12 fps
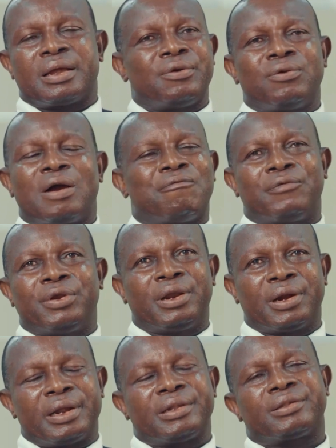don't have
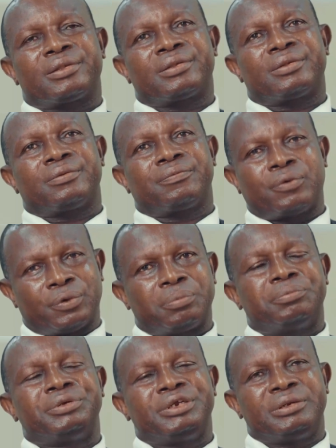regrets for
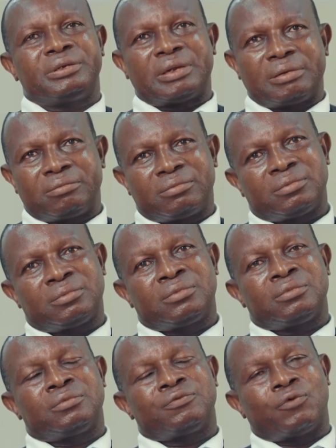
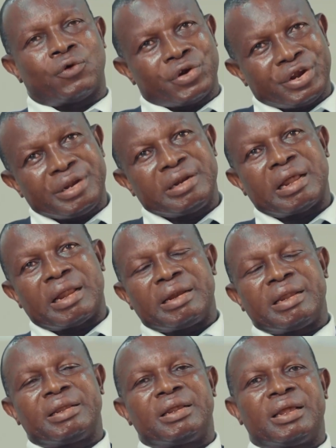reading an
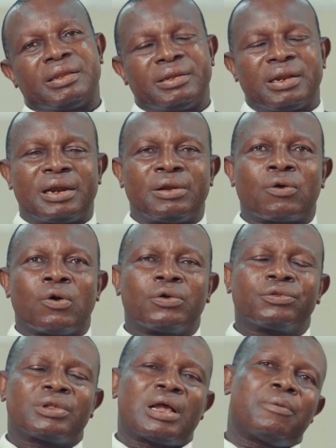engineering
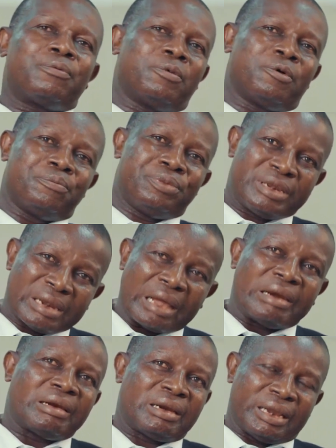course and for being
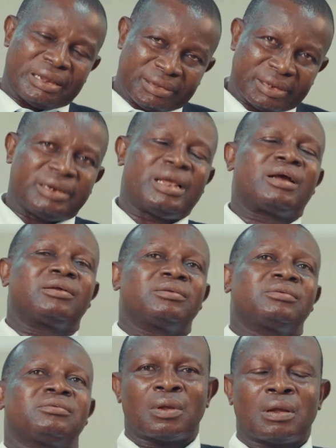an engineer.
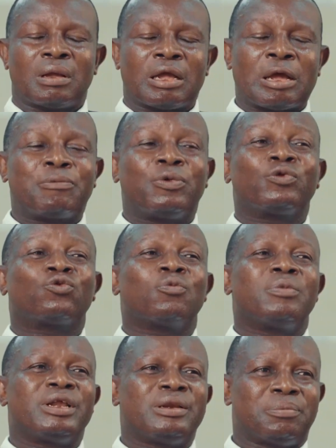I've done so
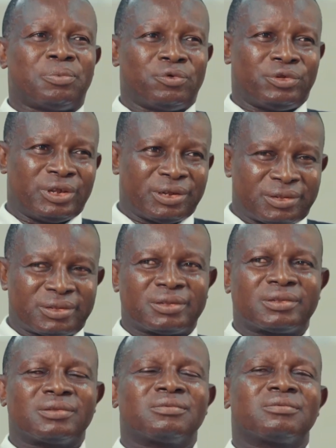many
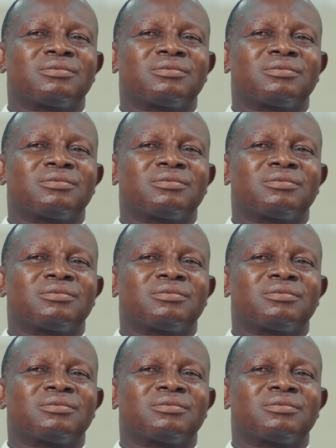projects.